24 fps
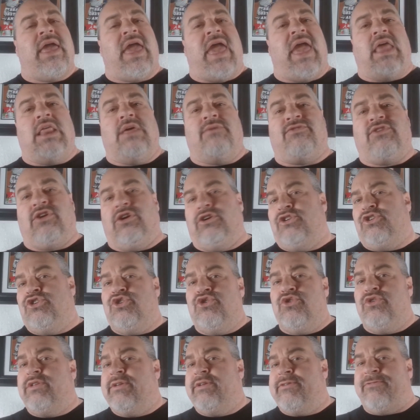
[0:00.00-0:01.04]
And if you're
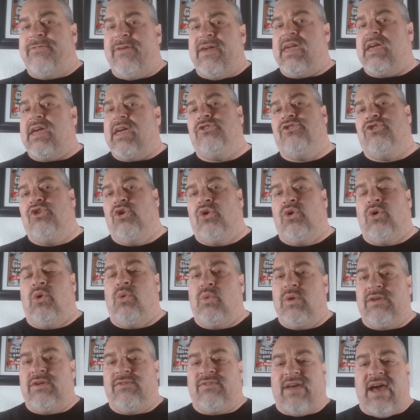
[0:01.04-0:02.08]
new to FanDuel,
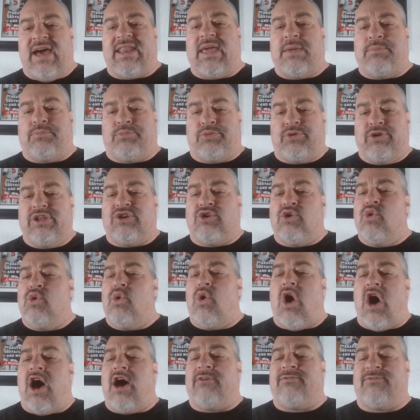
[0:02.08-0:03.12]
we've got a pretty
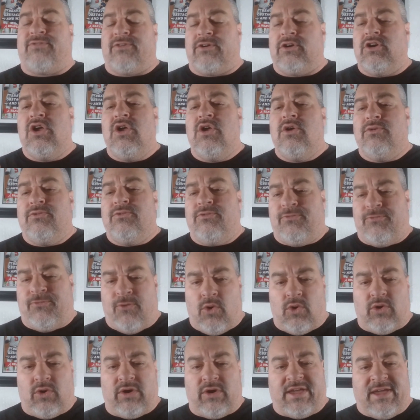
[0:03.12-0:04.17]
cool offer
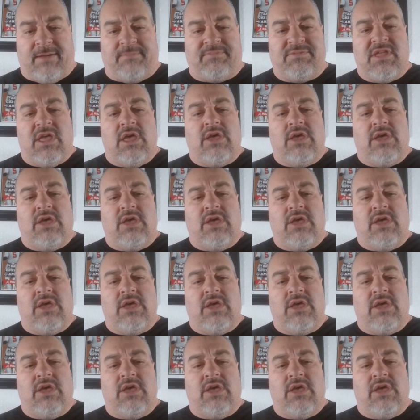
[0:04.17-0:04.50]
for you.